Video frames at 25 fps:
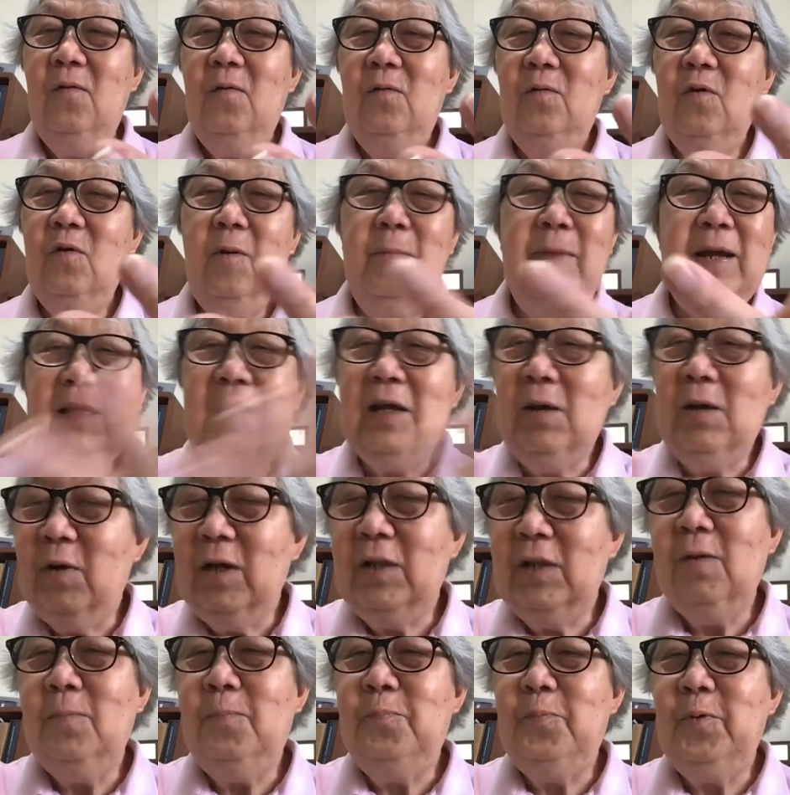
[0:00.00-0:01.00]
no matter
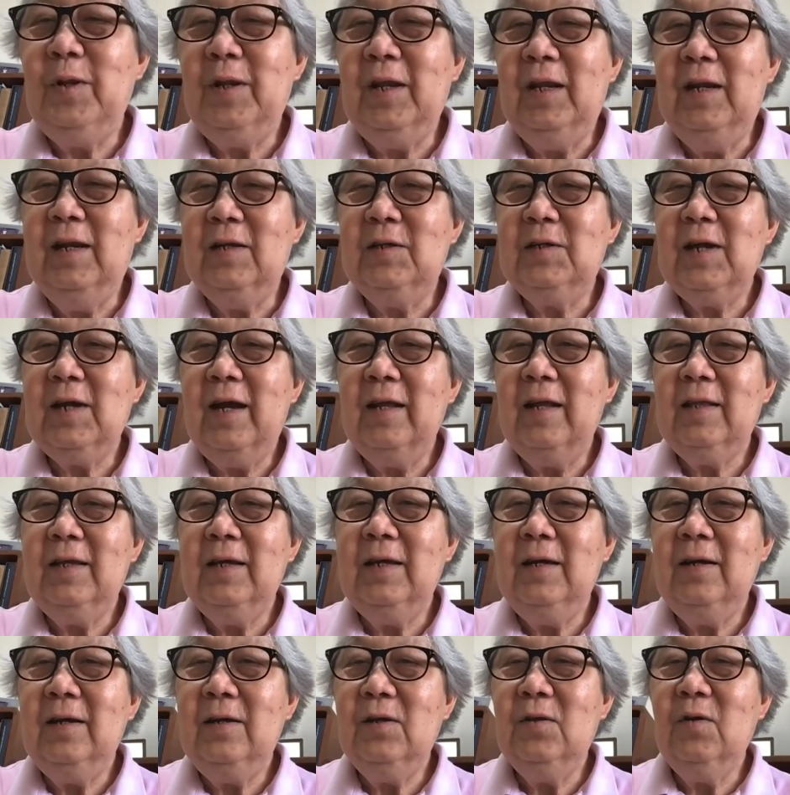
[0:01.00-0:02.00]
what you put in the
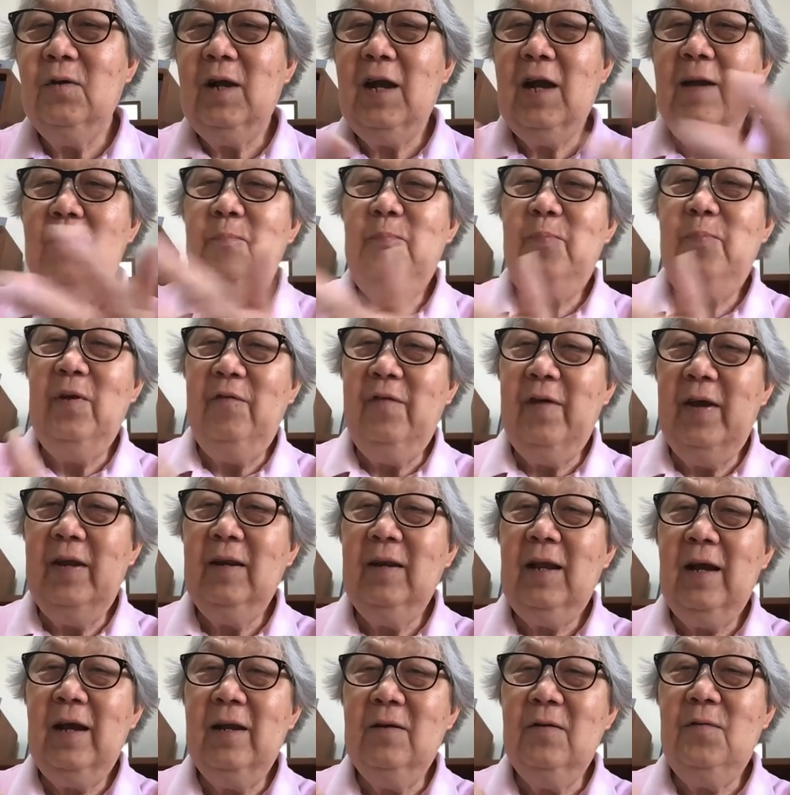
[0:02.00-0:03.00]
charter, you can't
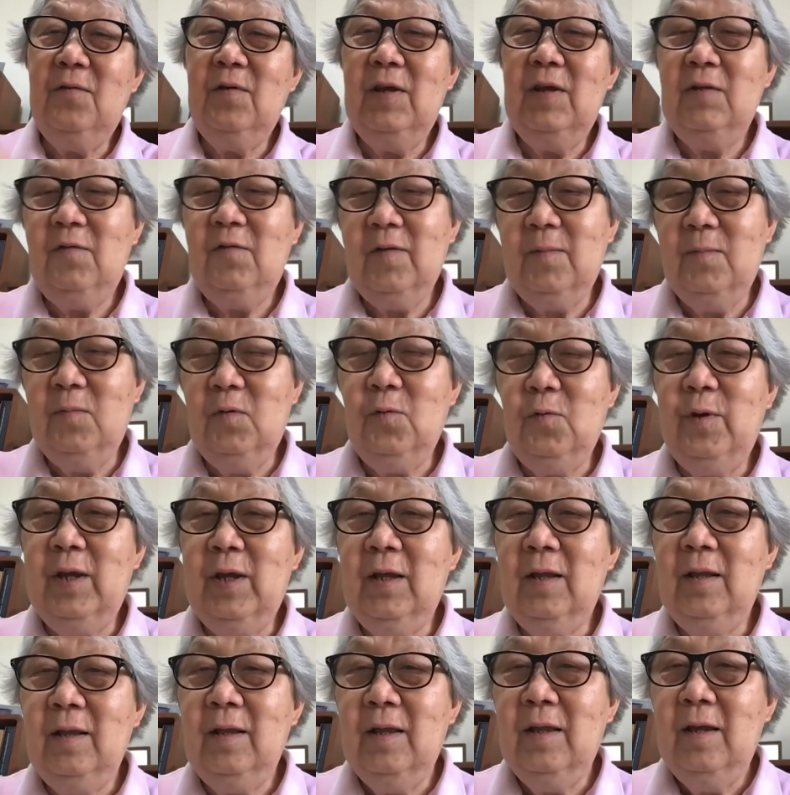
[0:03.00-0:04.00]
prevent countries from
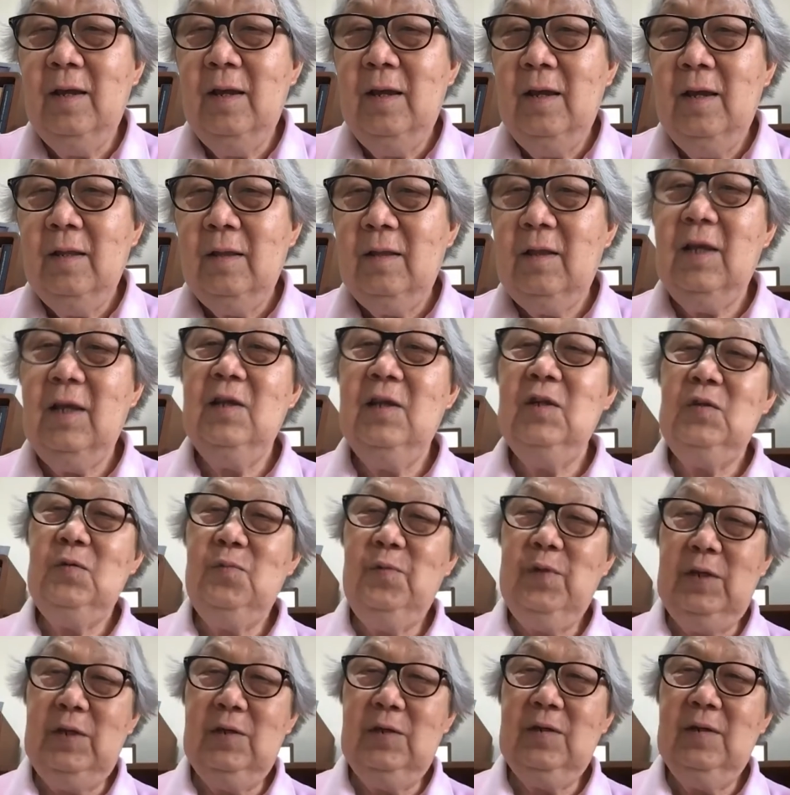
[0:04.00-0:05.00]
doing
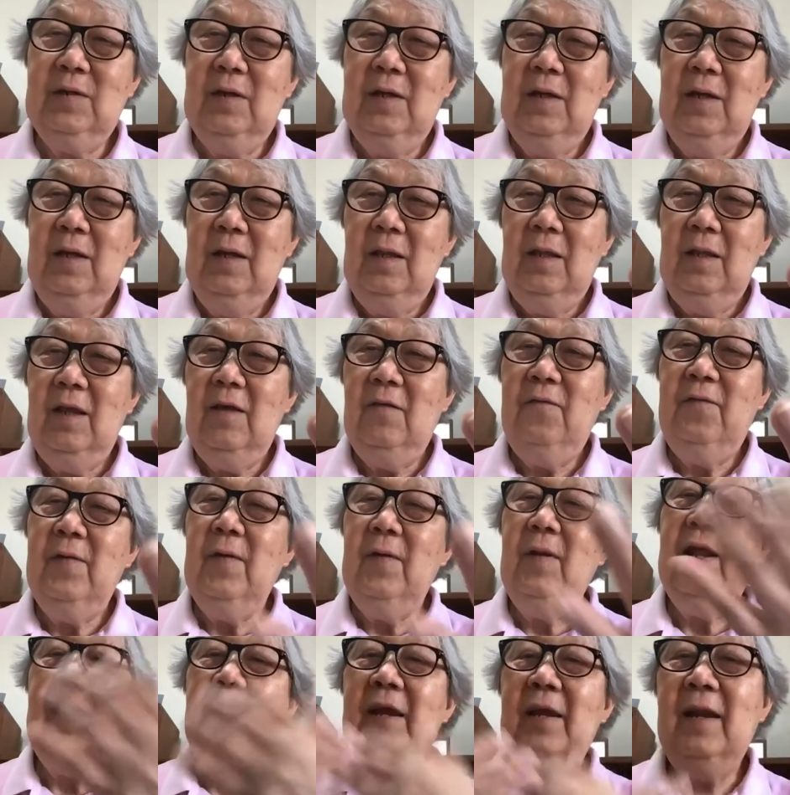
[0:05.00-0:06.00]
things which they
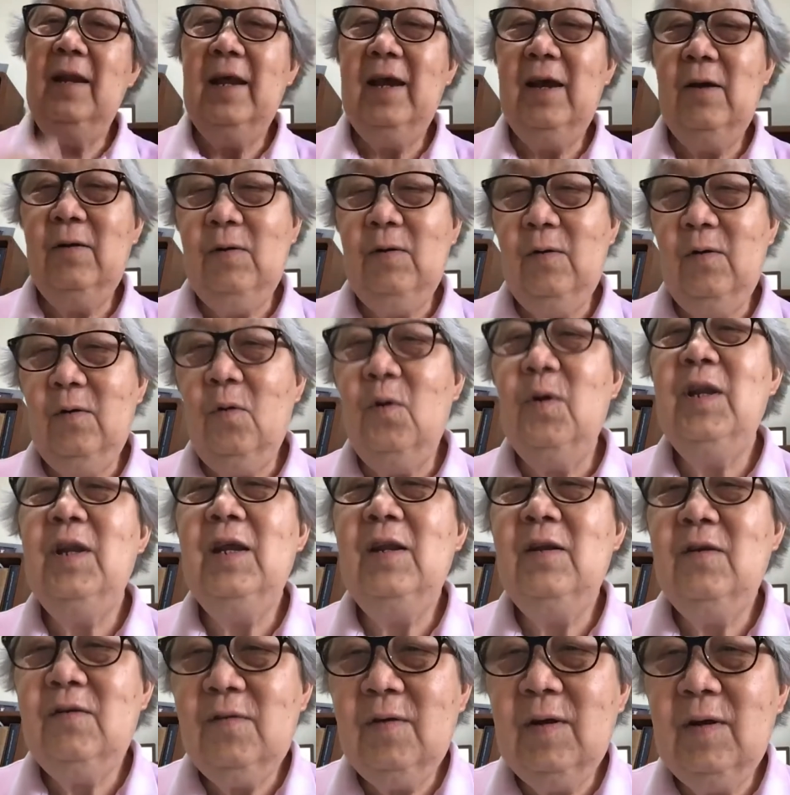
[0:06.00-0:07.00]
feel are in their own
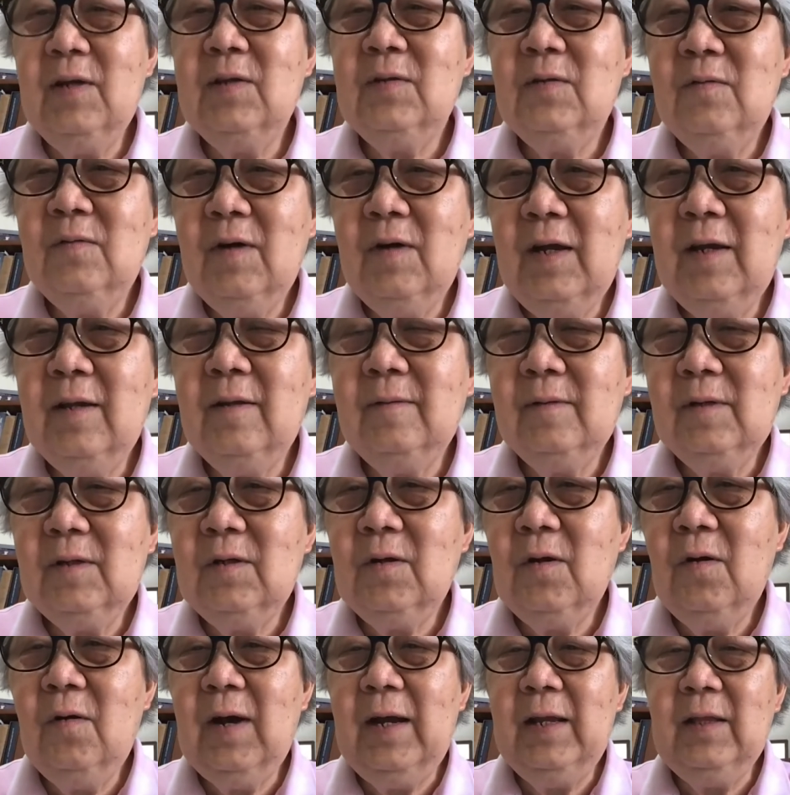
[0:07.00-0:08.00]
interest, right?
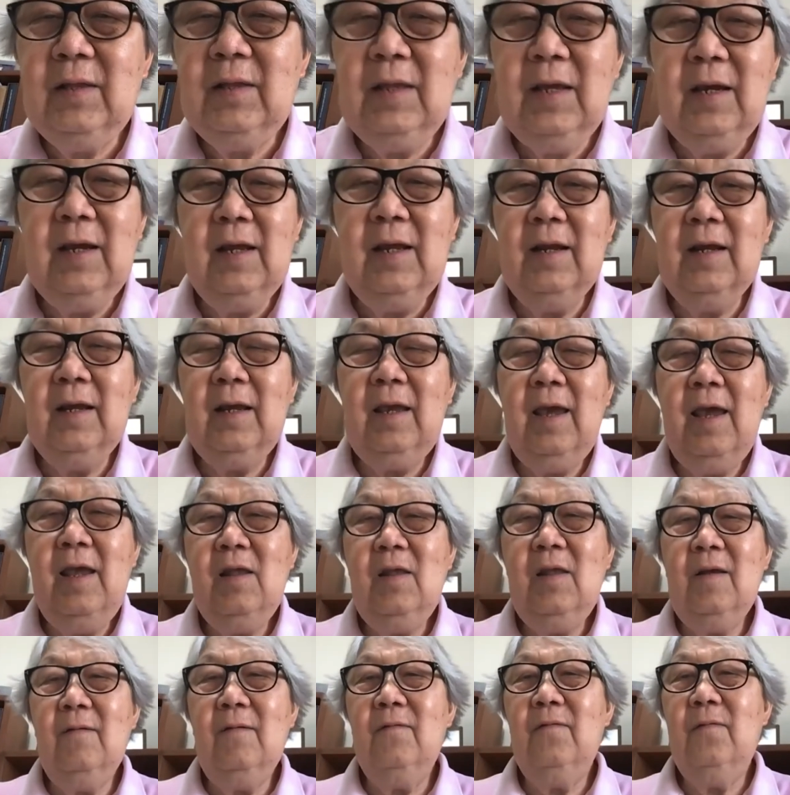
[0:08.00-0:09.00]
So I think in the
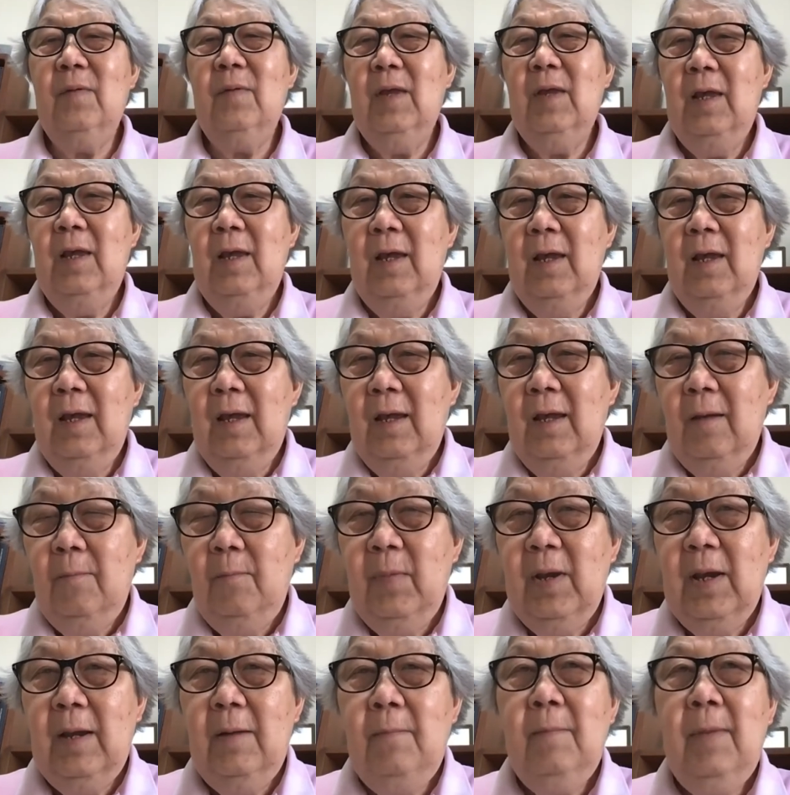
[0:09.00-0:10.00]
case of
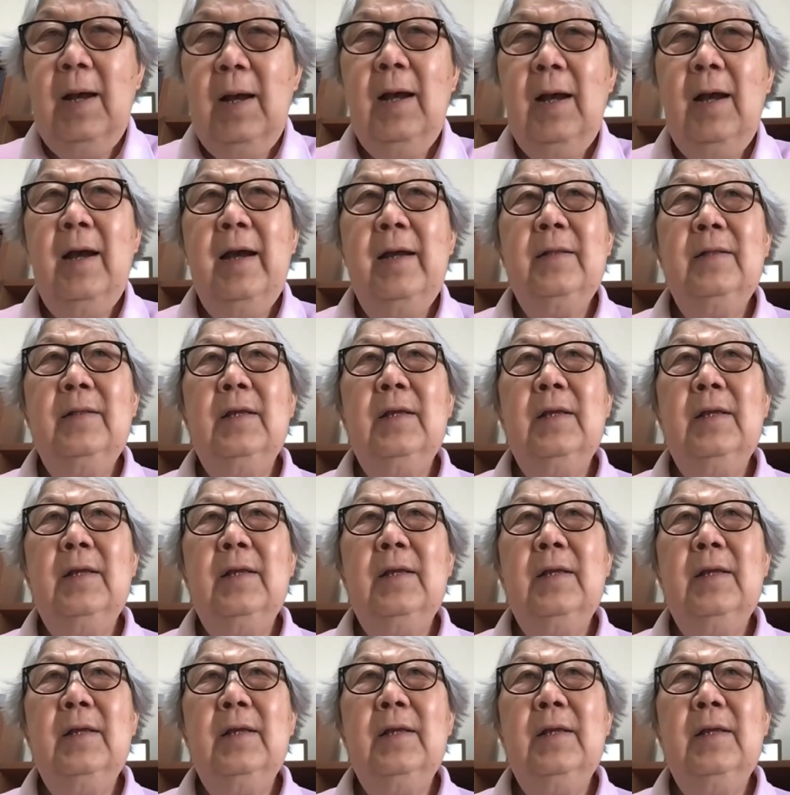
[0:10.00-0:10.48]
Myanmar, I